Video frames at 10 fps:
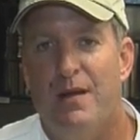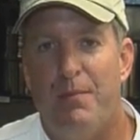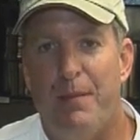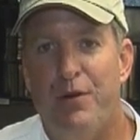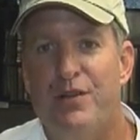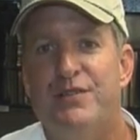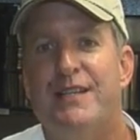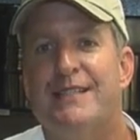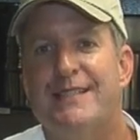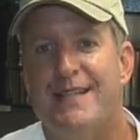By
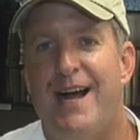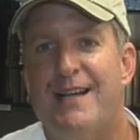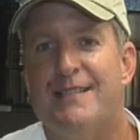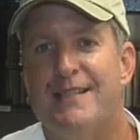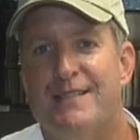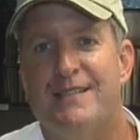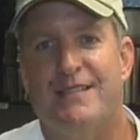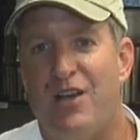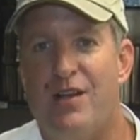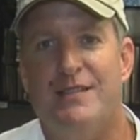producing stocks and
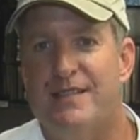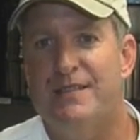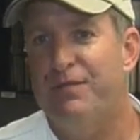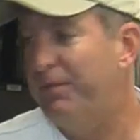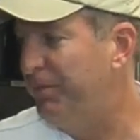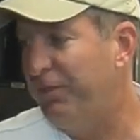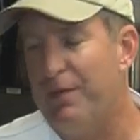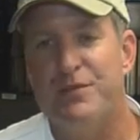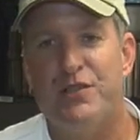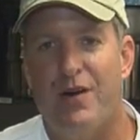sauces
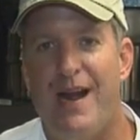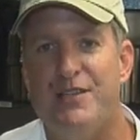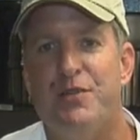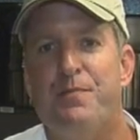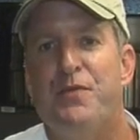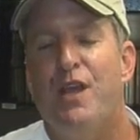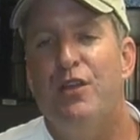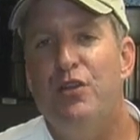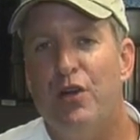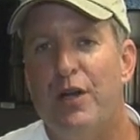from scratch,
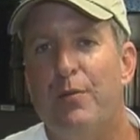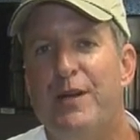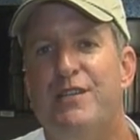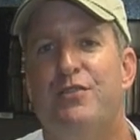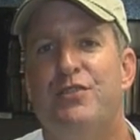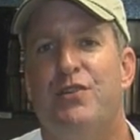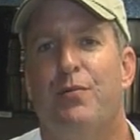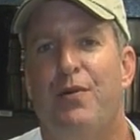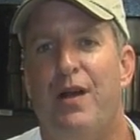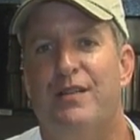you're going to reduce
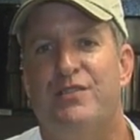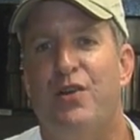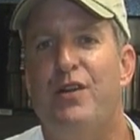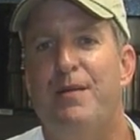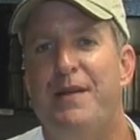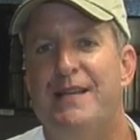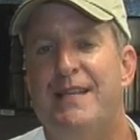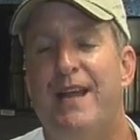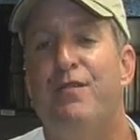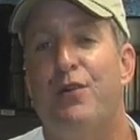your sodium
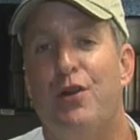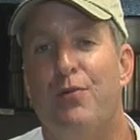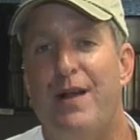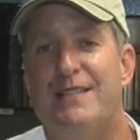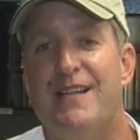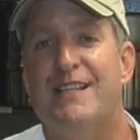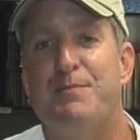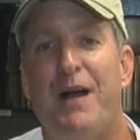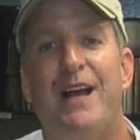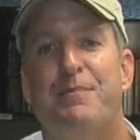intake for your residents
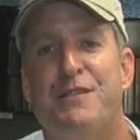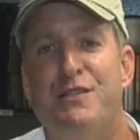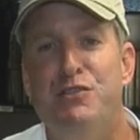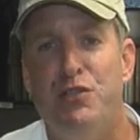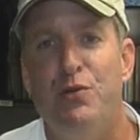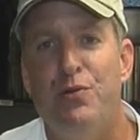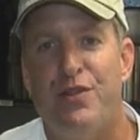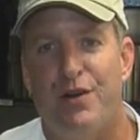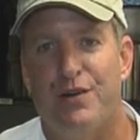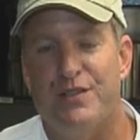by up to
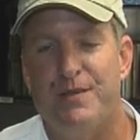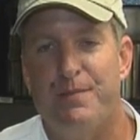2/3.